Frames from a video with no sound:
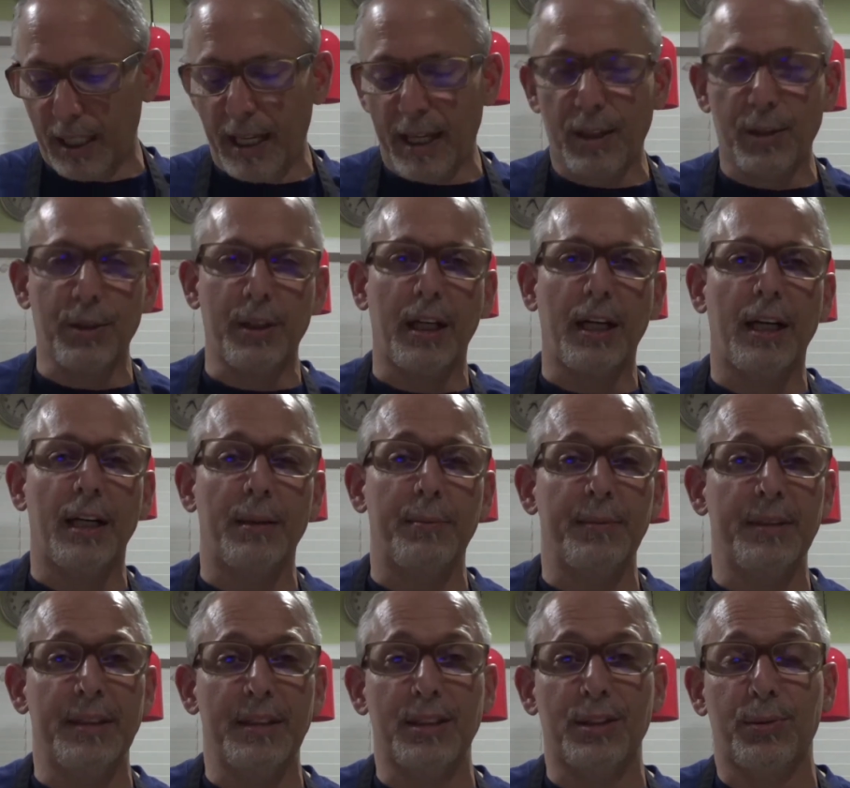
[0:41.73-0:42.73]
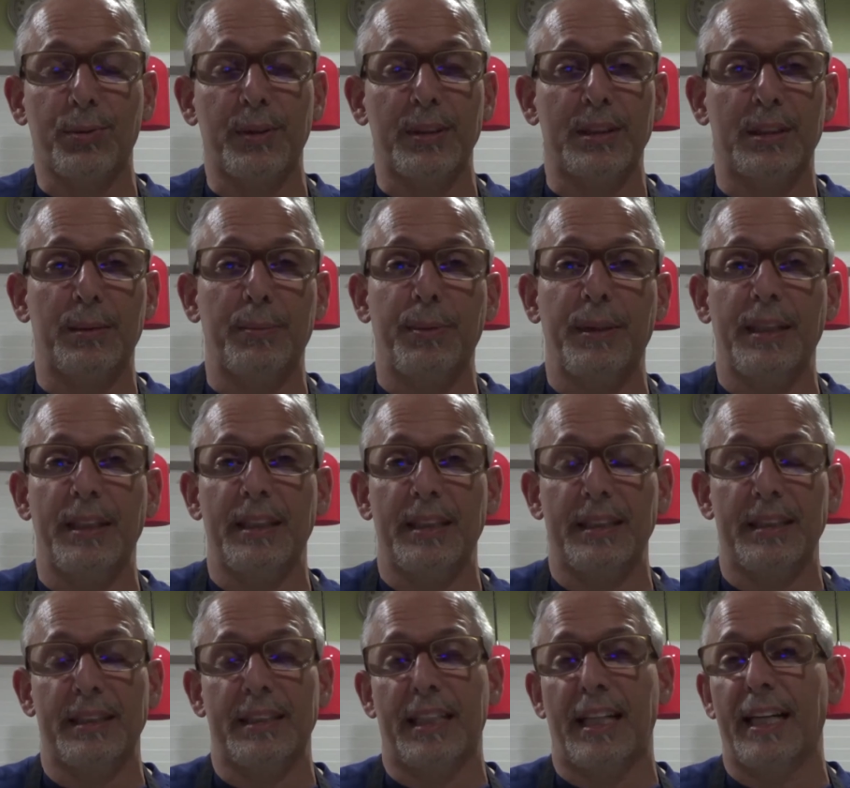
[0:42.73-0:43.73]
How common this recipe
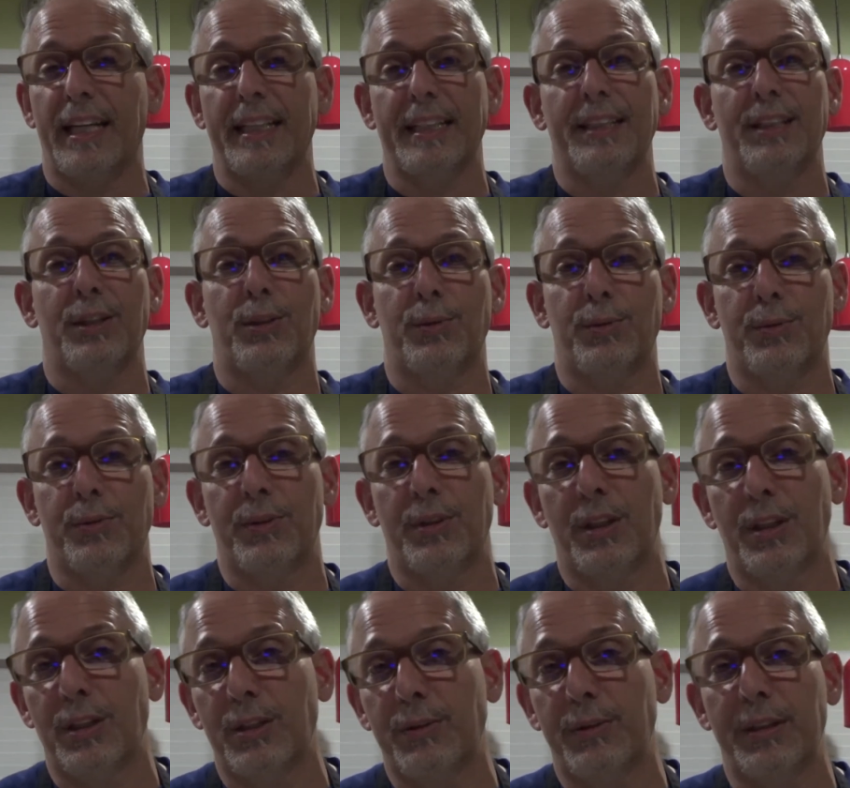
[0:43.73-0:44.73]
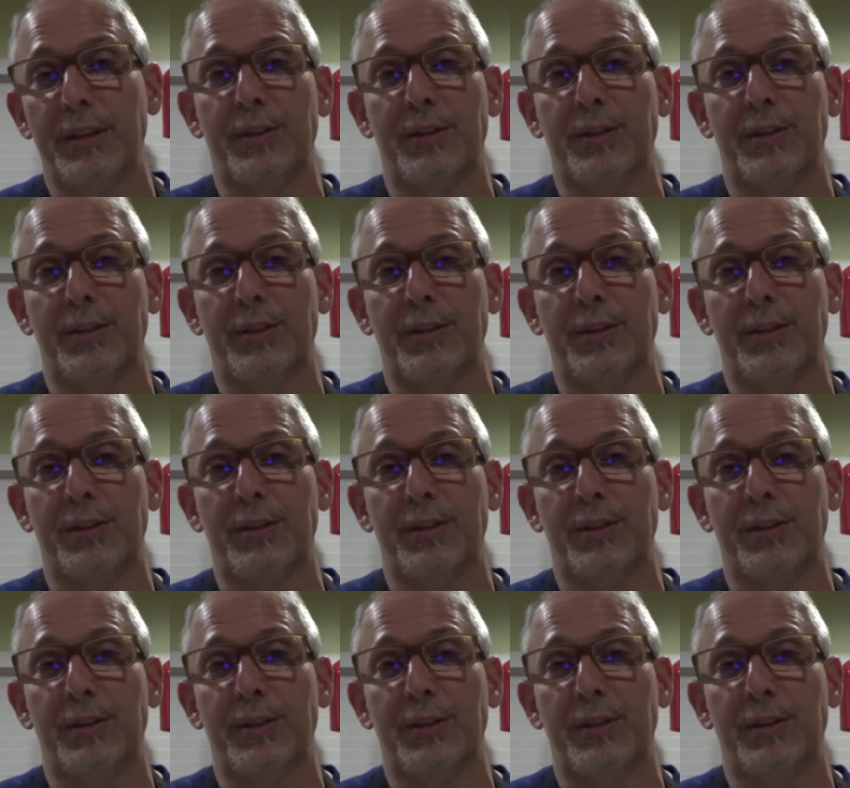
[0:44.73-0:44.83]
is, I don't know.